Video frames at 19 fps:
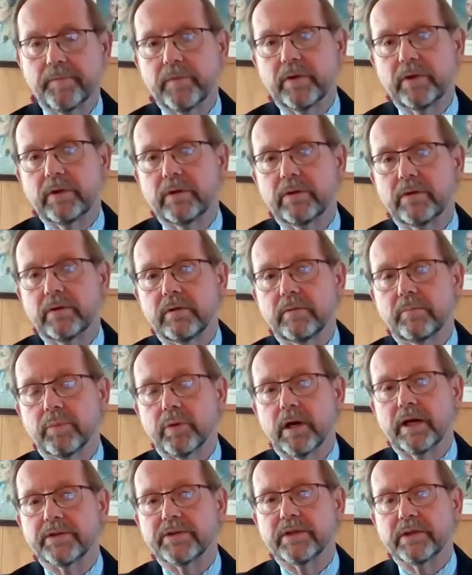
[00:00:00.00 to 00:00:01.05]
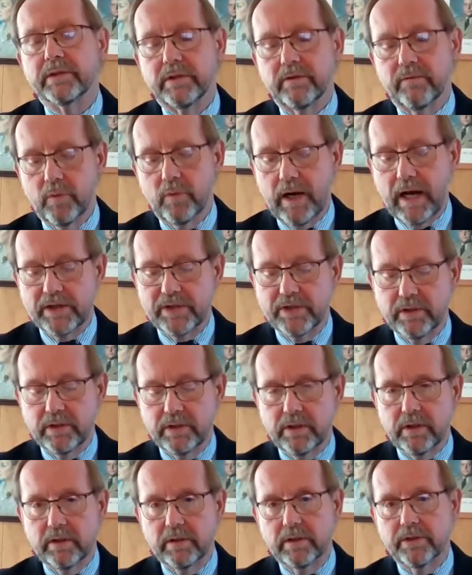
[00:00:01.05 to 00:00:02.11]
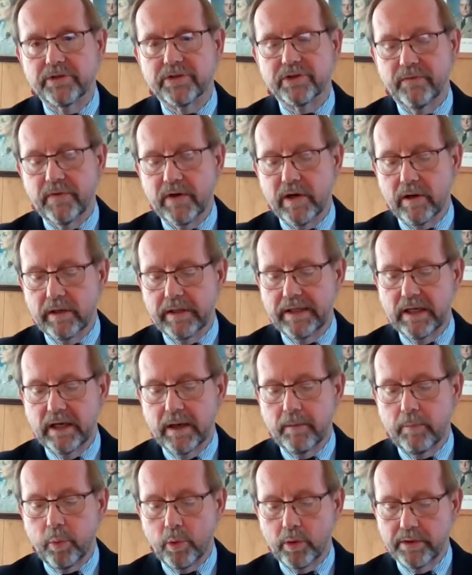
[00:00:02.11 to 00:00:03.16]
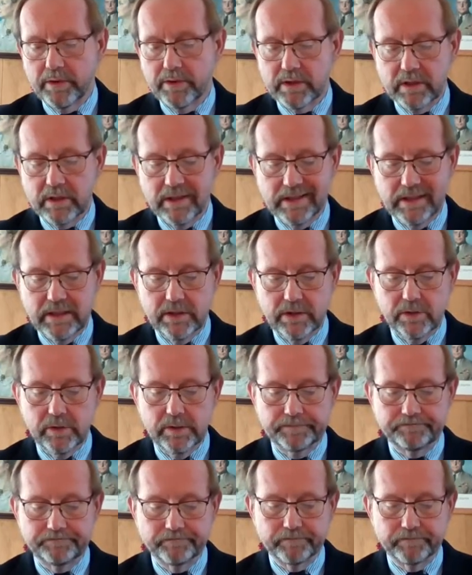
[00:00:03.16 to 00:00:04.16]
the process of ratcheting their severity upwards continued.